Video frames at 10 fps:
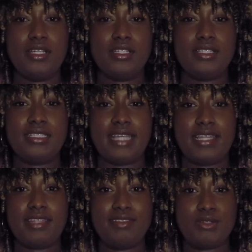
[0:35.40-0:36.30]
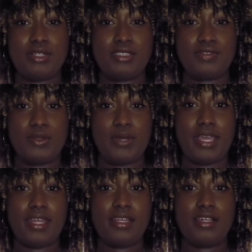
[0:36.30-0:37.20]
The death of George
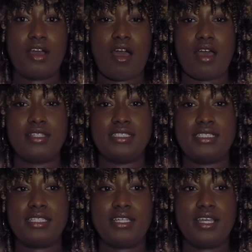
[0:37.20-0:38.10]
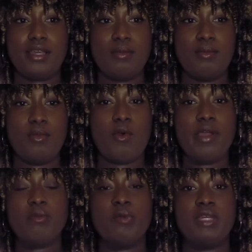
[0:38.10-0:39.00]
Floyd caused more
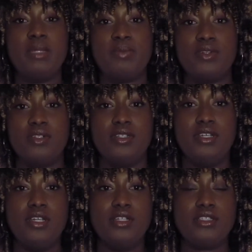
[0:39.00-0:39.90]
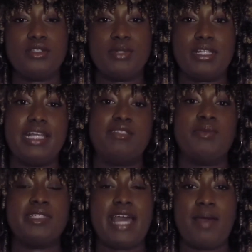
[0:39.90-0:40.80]
and more people to realize
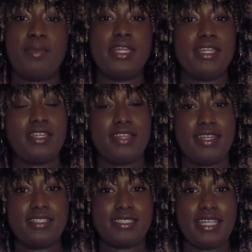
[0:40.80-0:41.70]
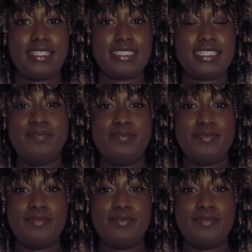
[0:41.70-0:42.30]
what was happening in the United States